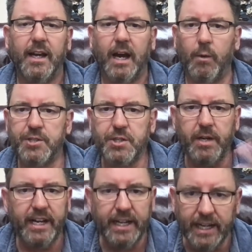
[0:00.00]
I want you to
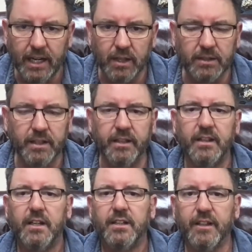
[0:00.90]
hear
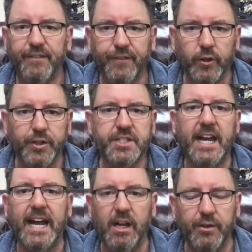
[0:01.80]
the full
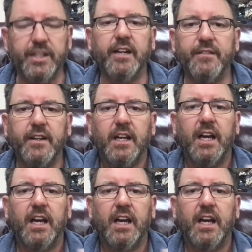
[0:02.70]
sound of